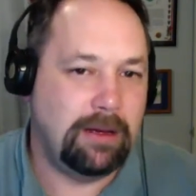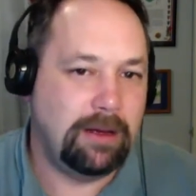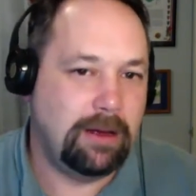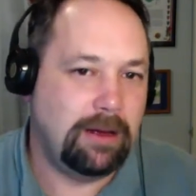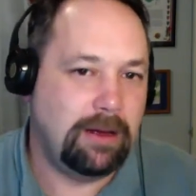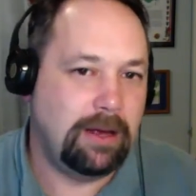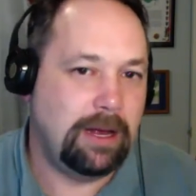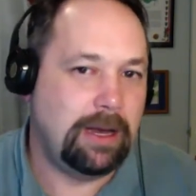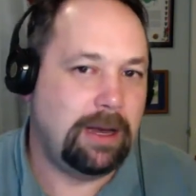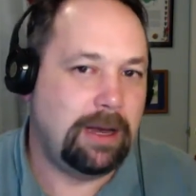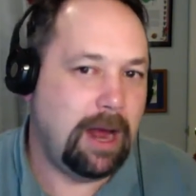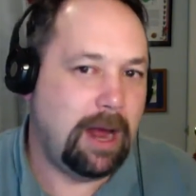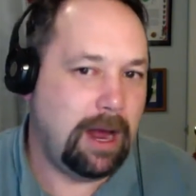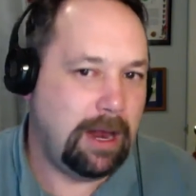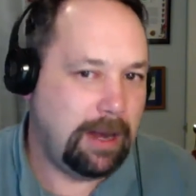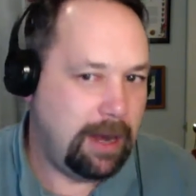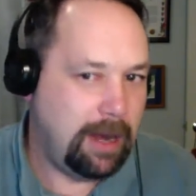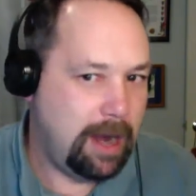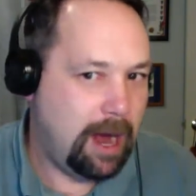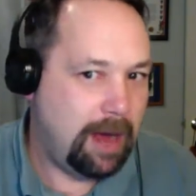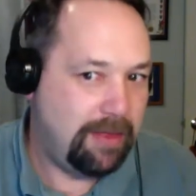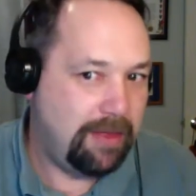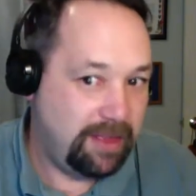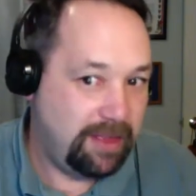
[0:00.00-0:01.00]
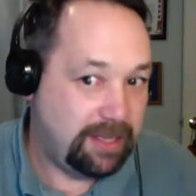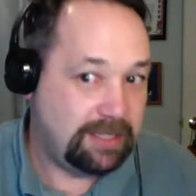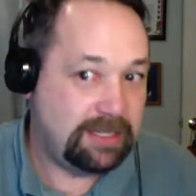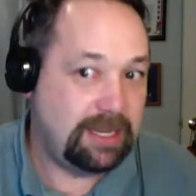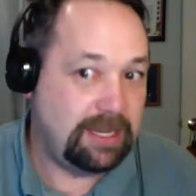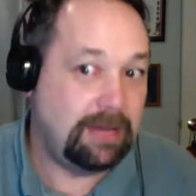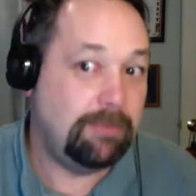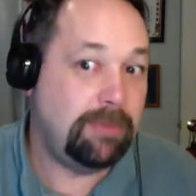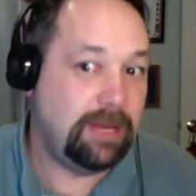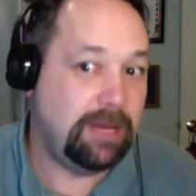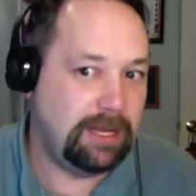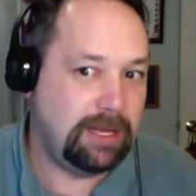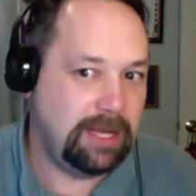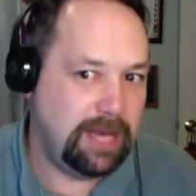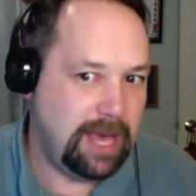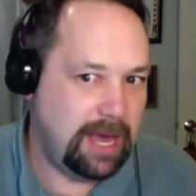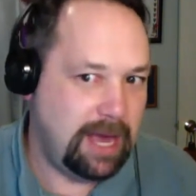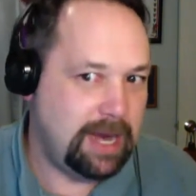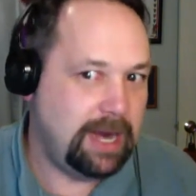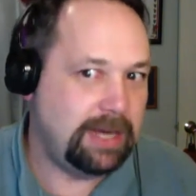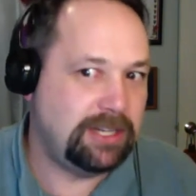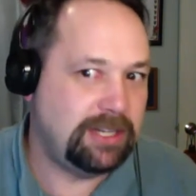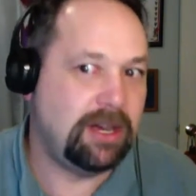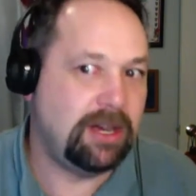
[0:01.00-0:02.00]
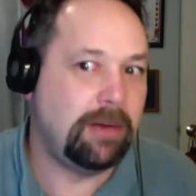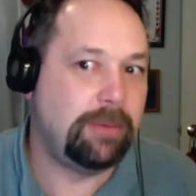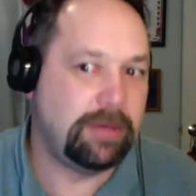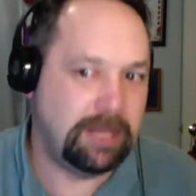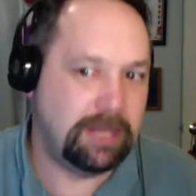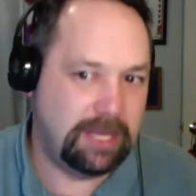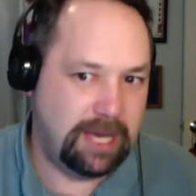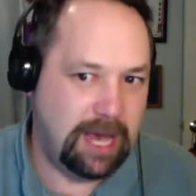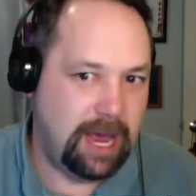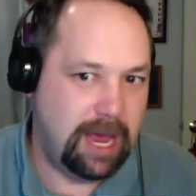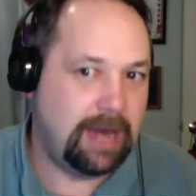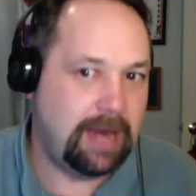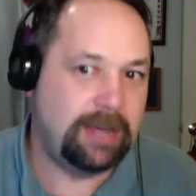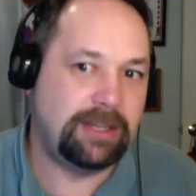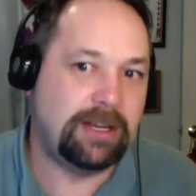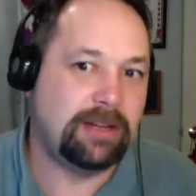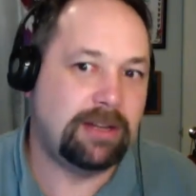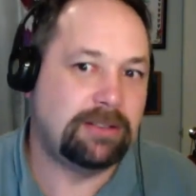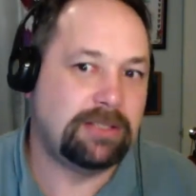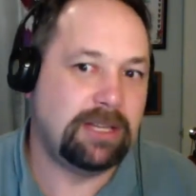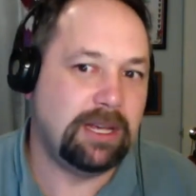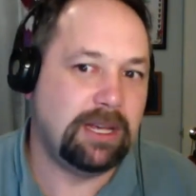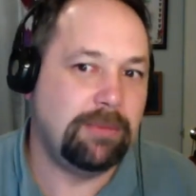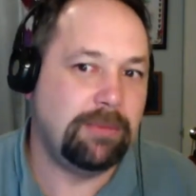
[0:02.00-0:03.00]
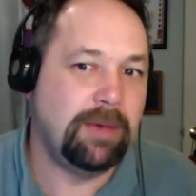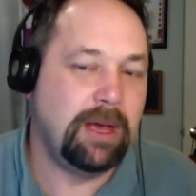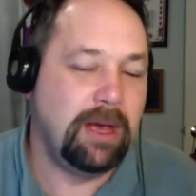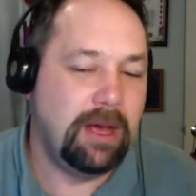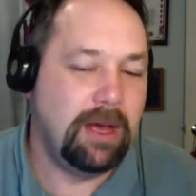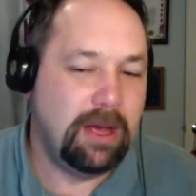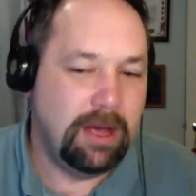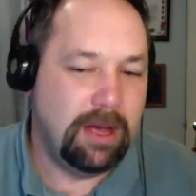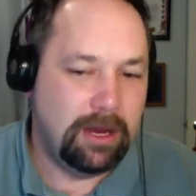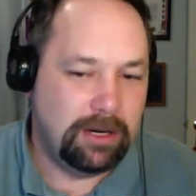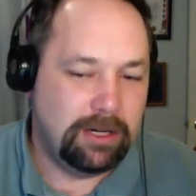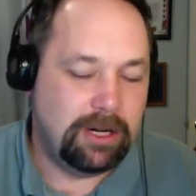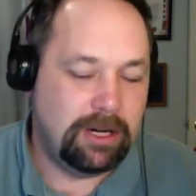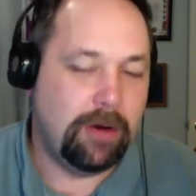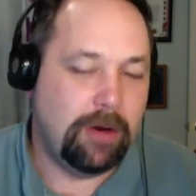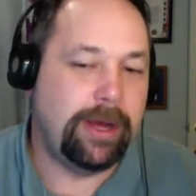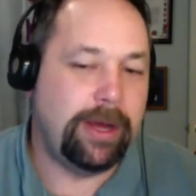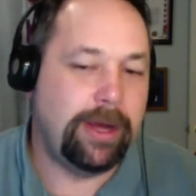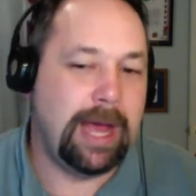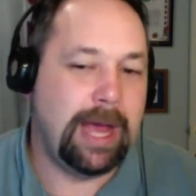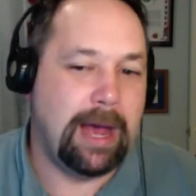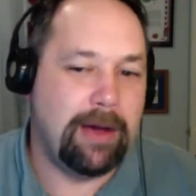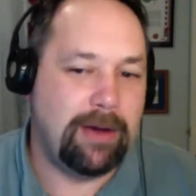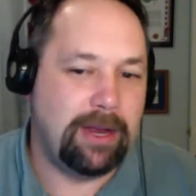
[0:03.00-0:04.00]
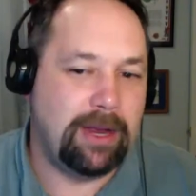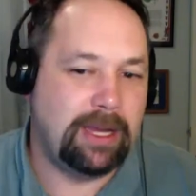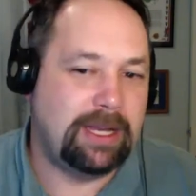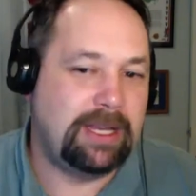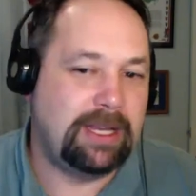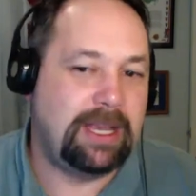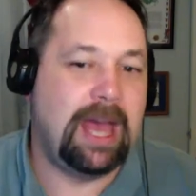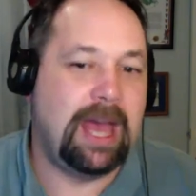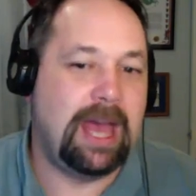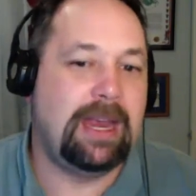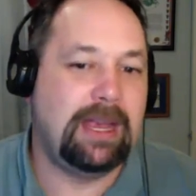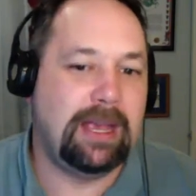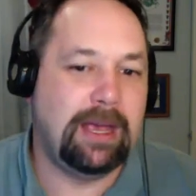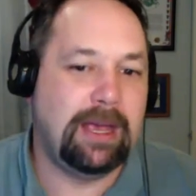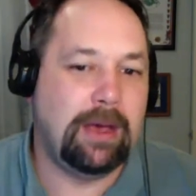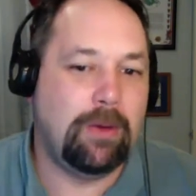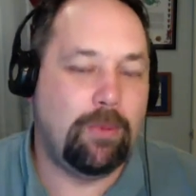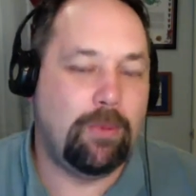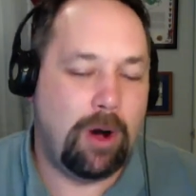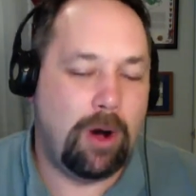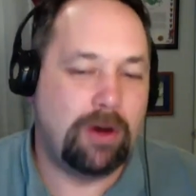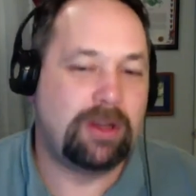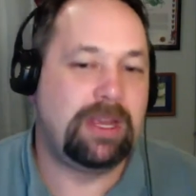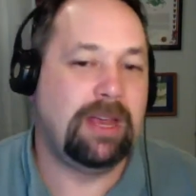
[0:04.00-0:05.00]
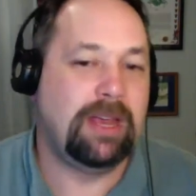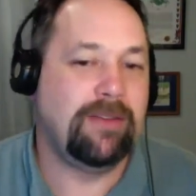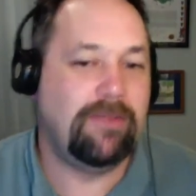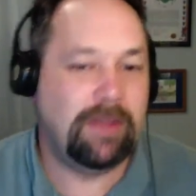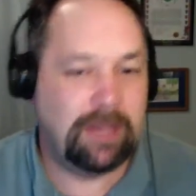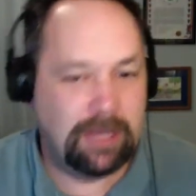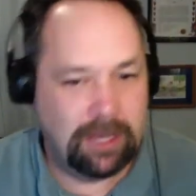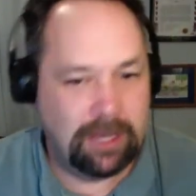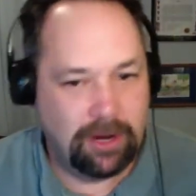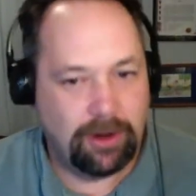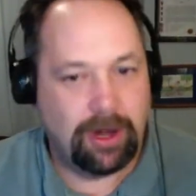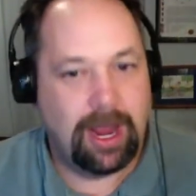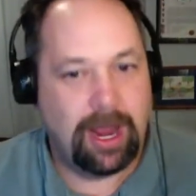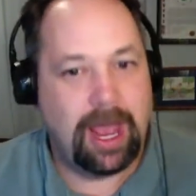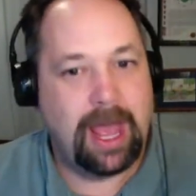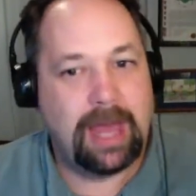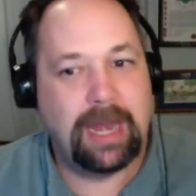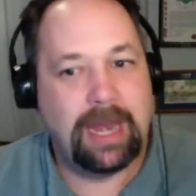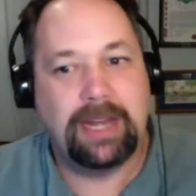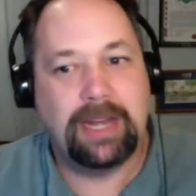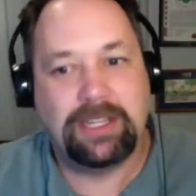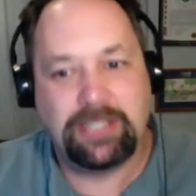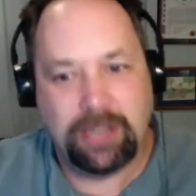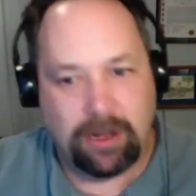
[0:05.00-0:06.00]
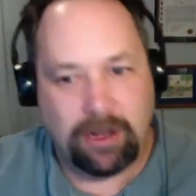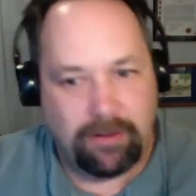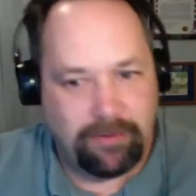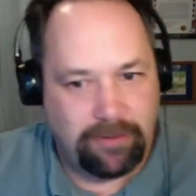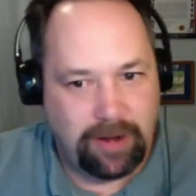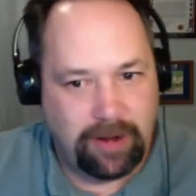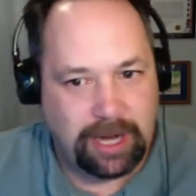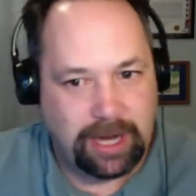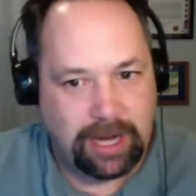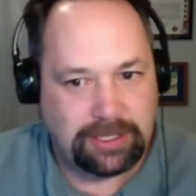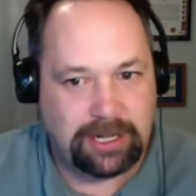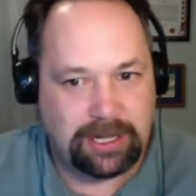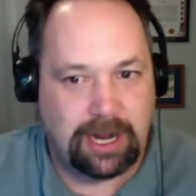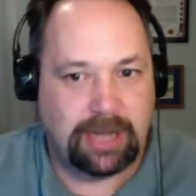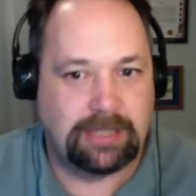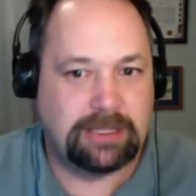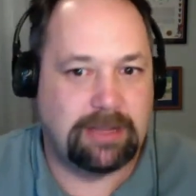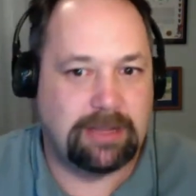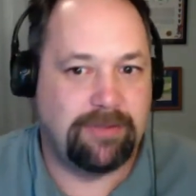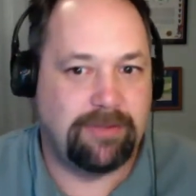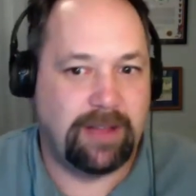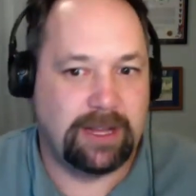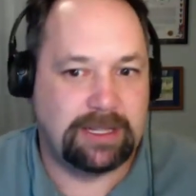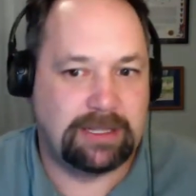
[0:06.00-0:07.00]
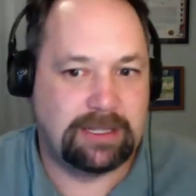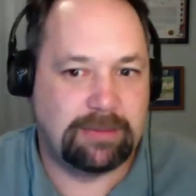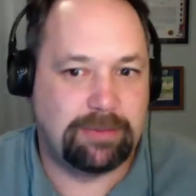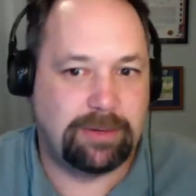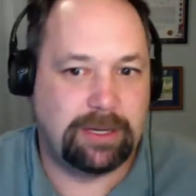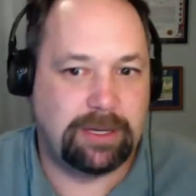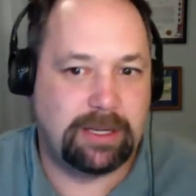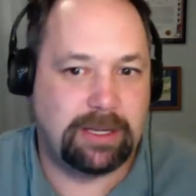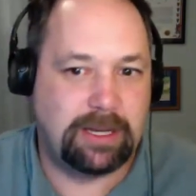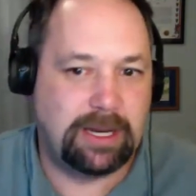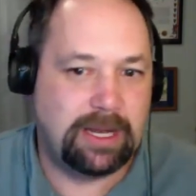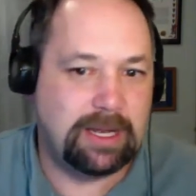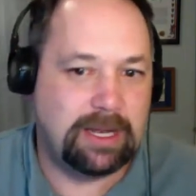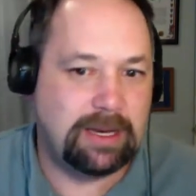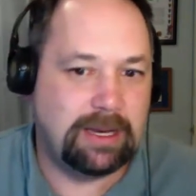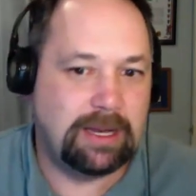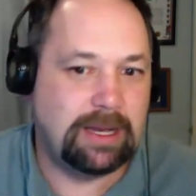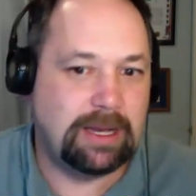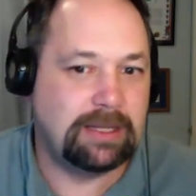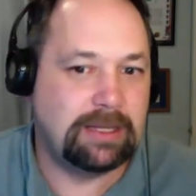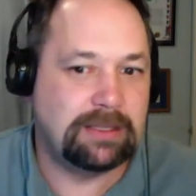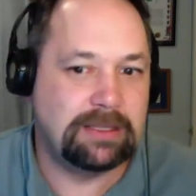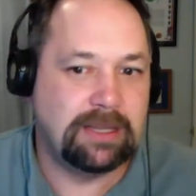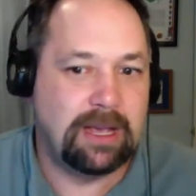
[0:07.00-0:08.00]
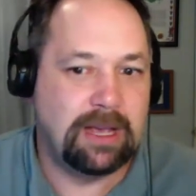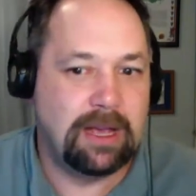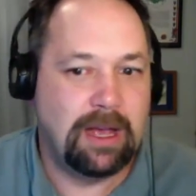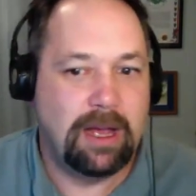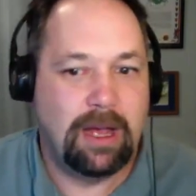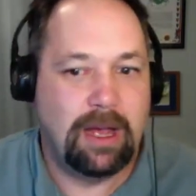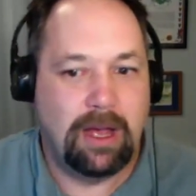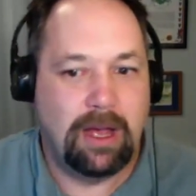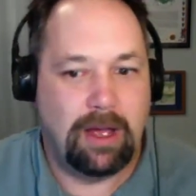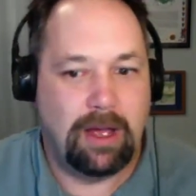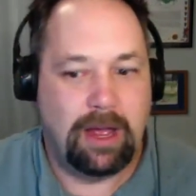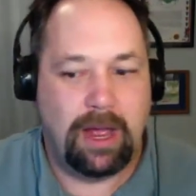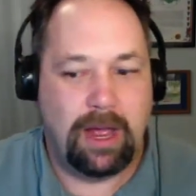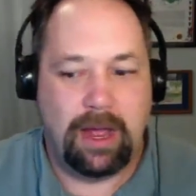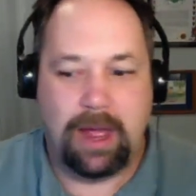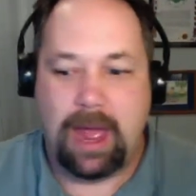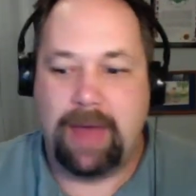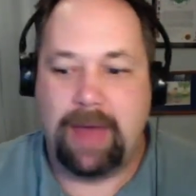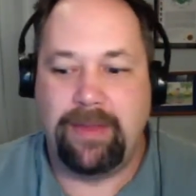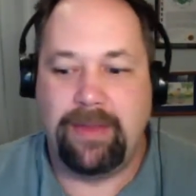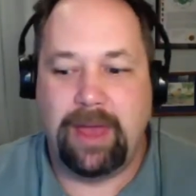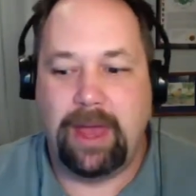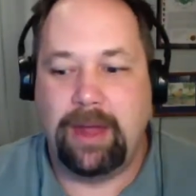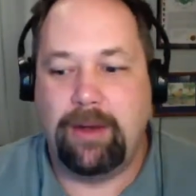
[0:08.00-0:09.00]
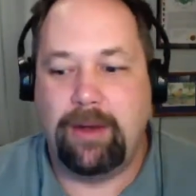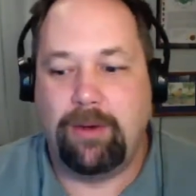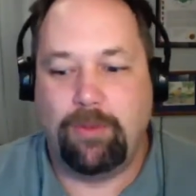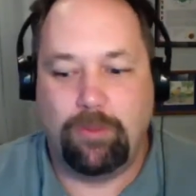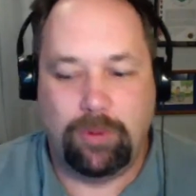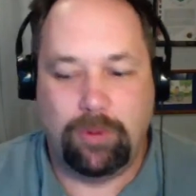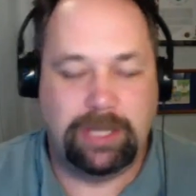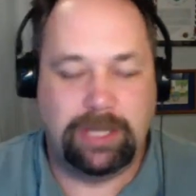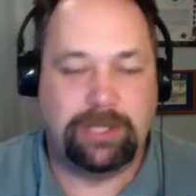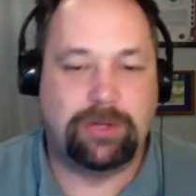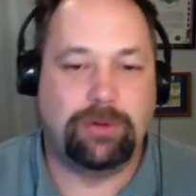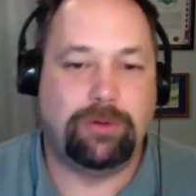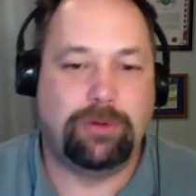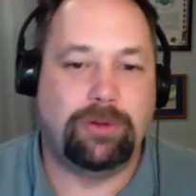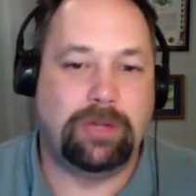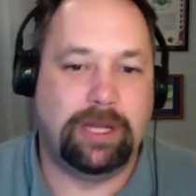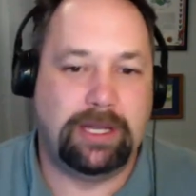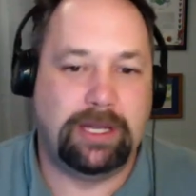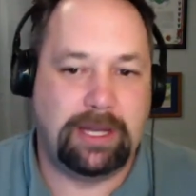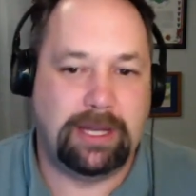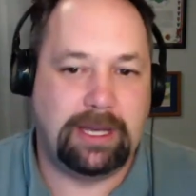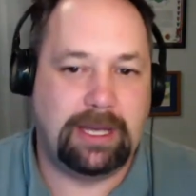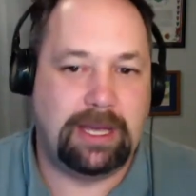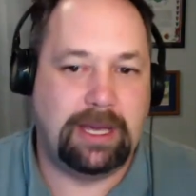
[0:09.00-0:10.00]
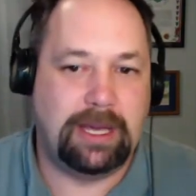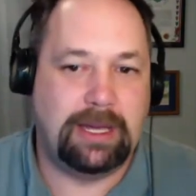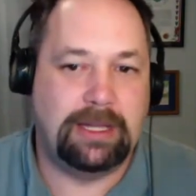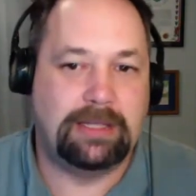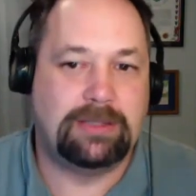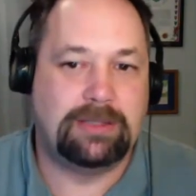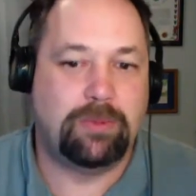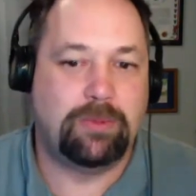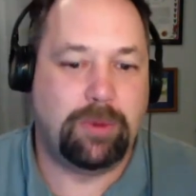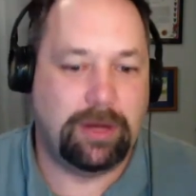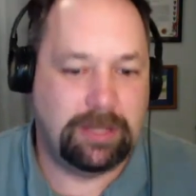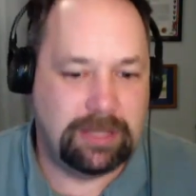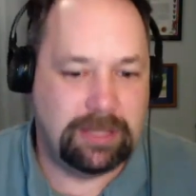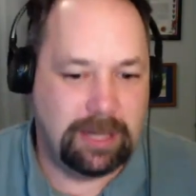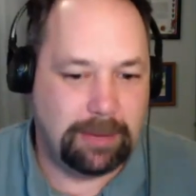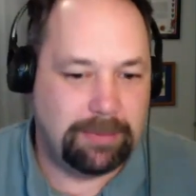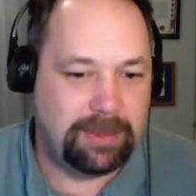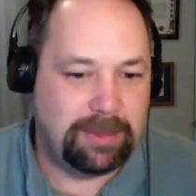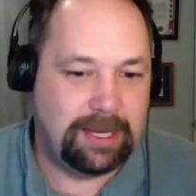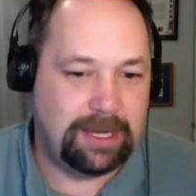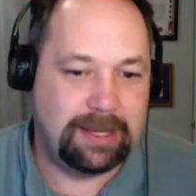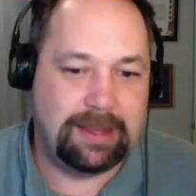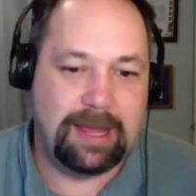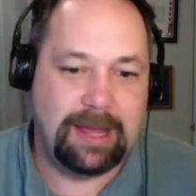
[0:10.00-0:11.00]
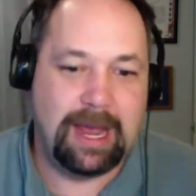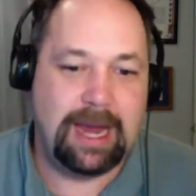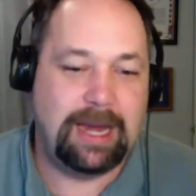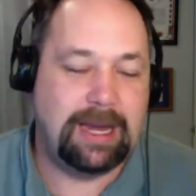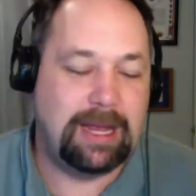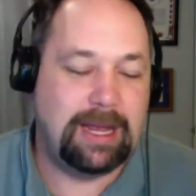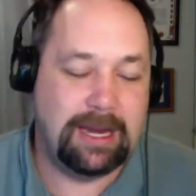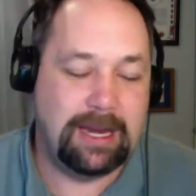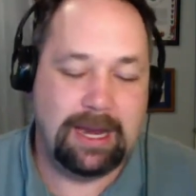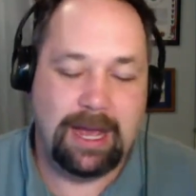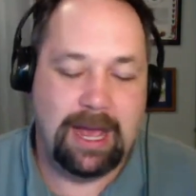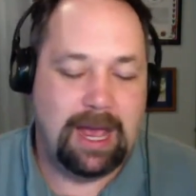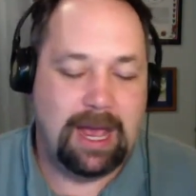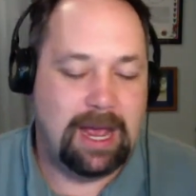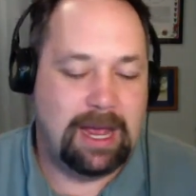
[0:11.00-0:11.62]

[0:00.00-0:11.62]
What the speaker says: and not this team being the NHL, but the AHL team, going out and getting it while giving your NHL franchise the flexibility it needs, and then retooling the kids with something they need.